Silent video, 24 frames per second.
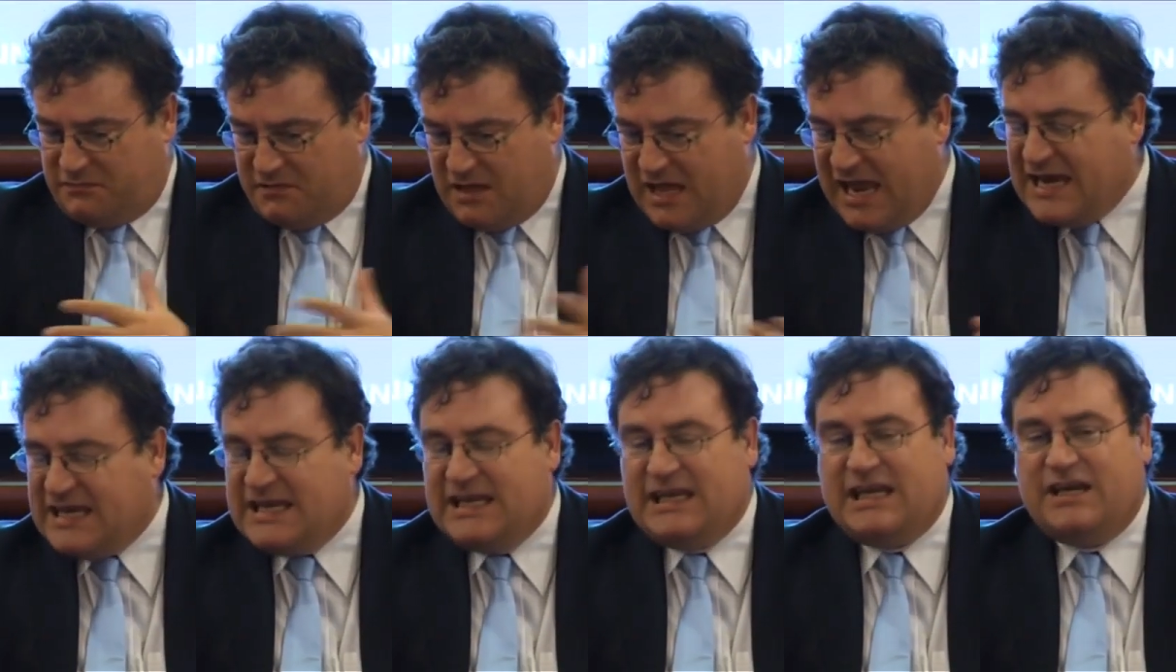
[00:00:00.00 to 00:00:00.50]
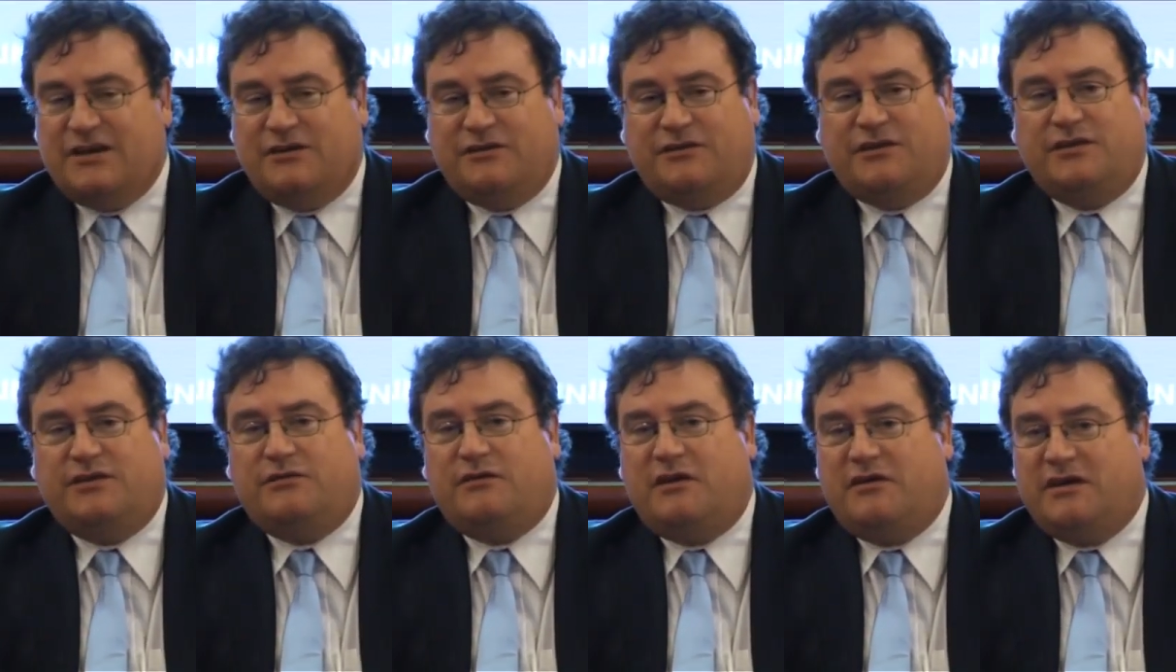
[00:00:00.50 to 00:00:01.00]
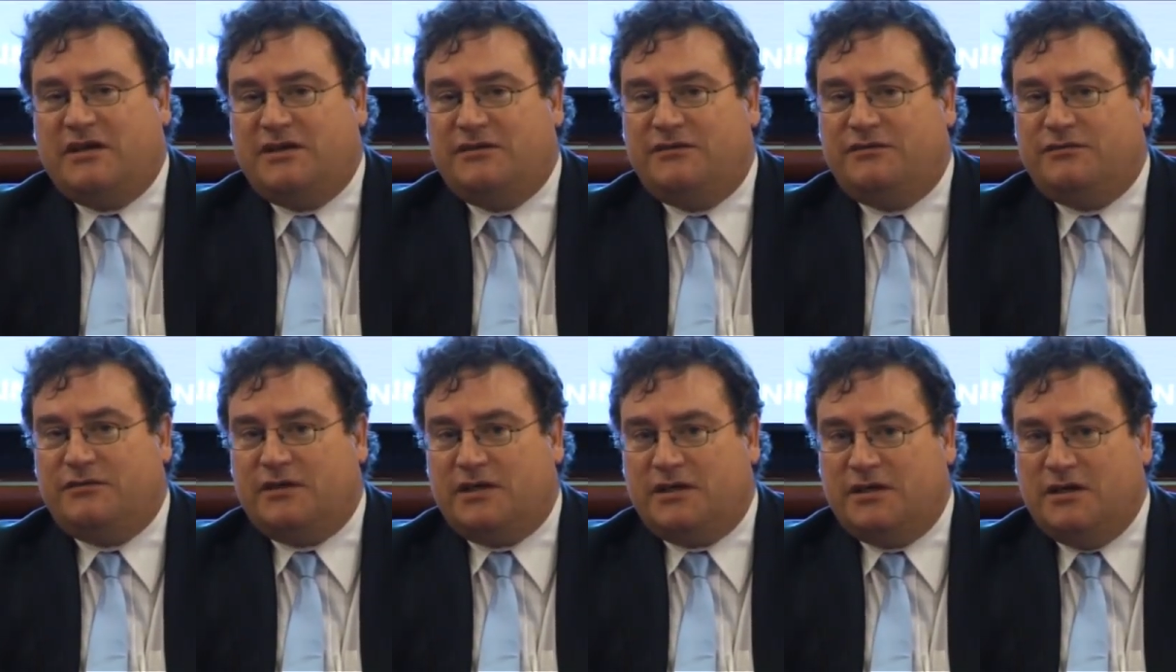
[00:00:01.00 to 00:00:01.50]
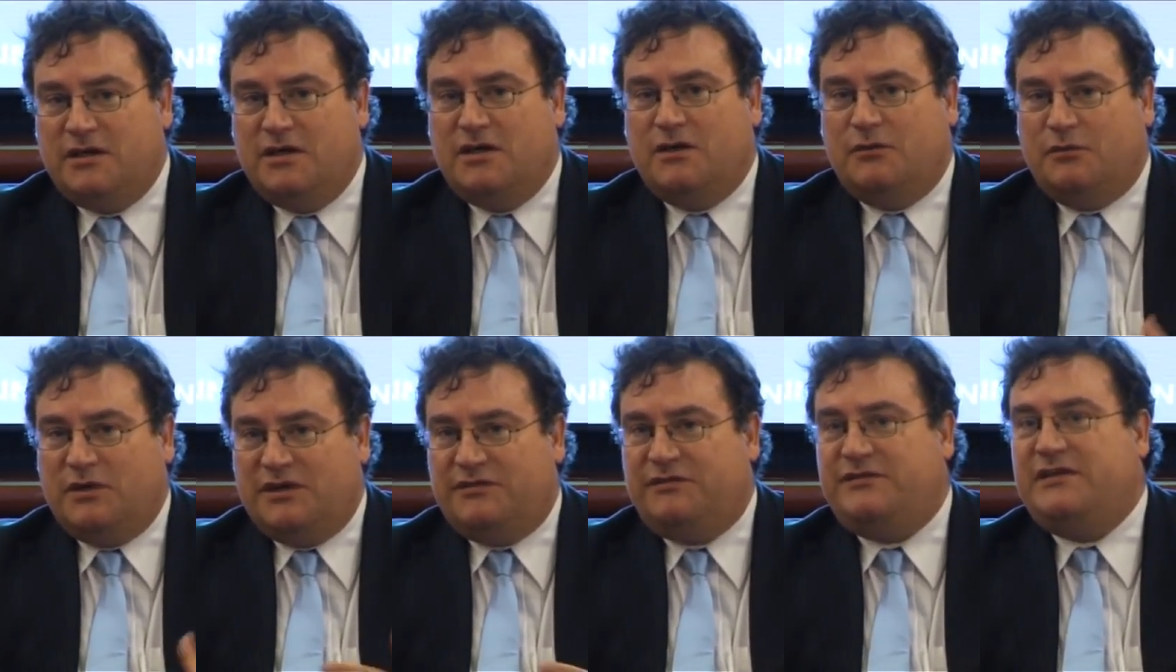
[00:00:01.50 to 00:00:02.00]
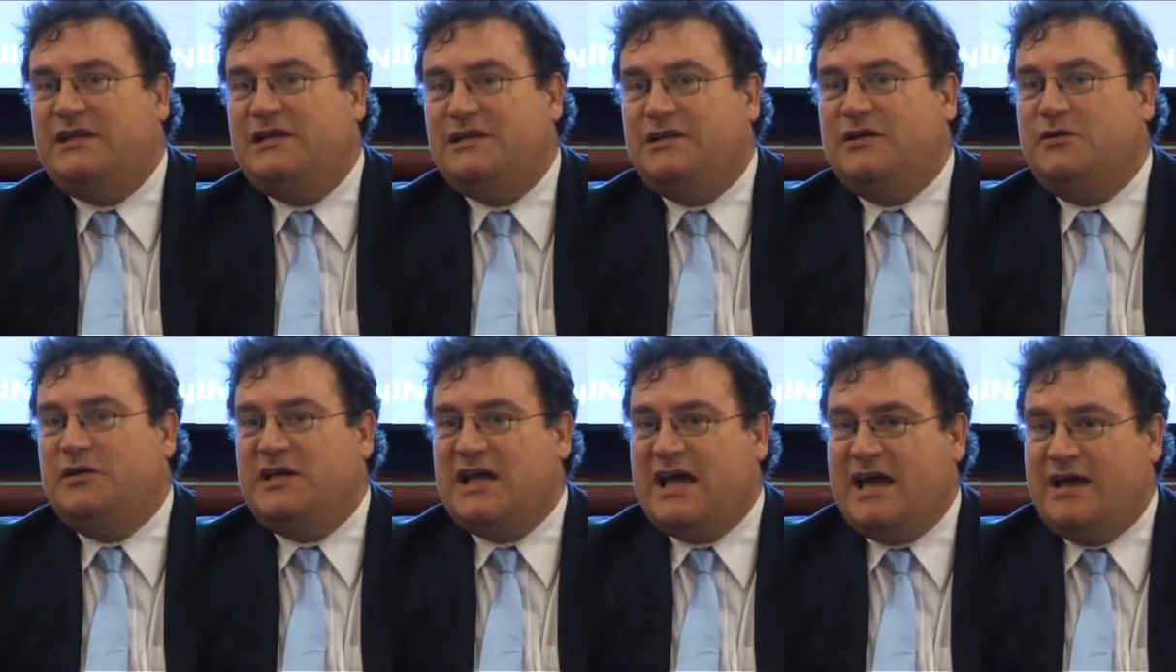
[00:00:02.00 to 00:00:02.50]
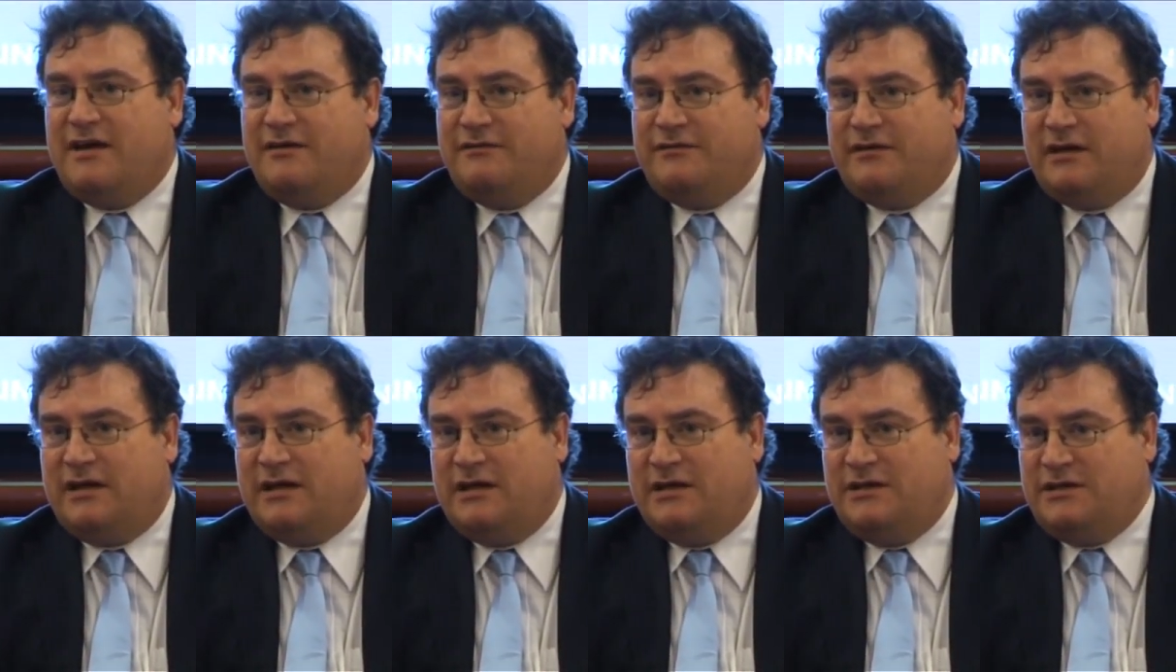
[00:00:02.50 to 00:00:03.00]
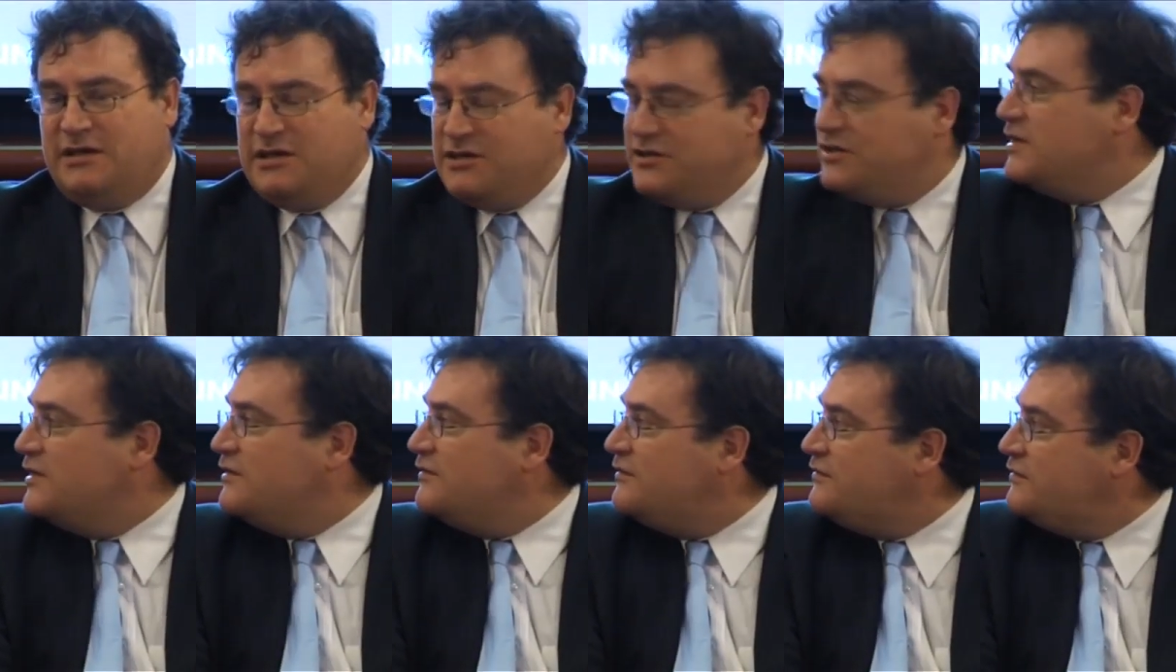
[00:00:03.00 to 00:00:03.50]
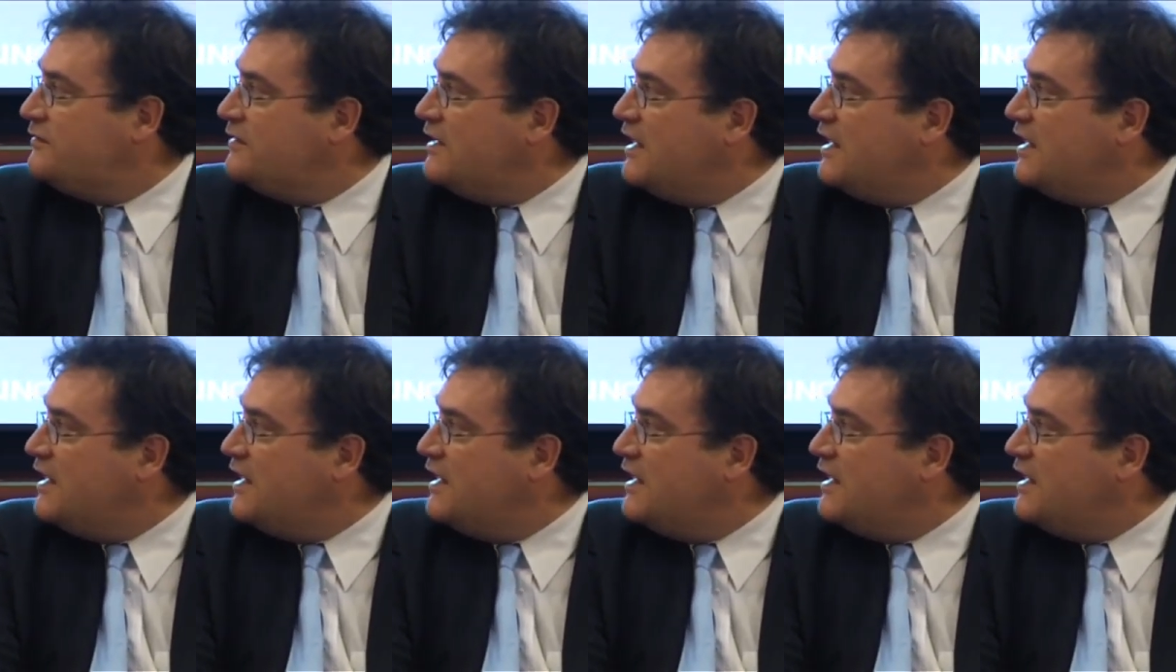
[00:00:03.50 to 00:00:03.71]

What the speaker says: 80 years into our history, we still don't have an indigenous